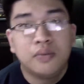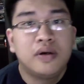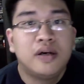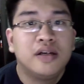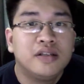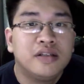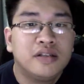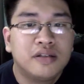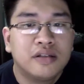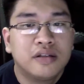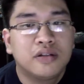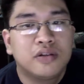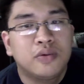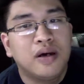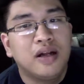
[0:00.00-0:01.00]

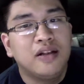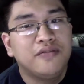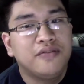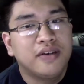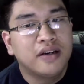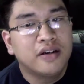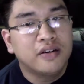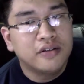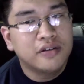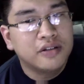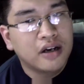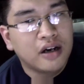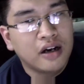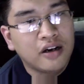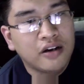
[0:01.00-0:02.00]
was 12 years
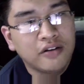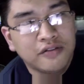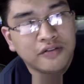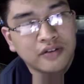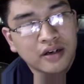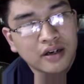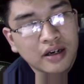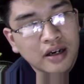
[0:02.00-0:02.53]
of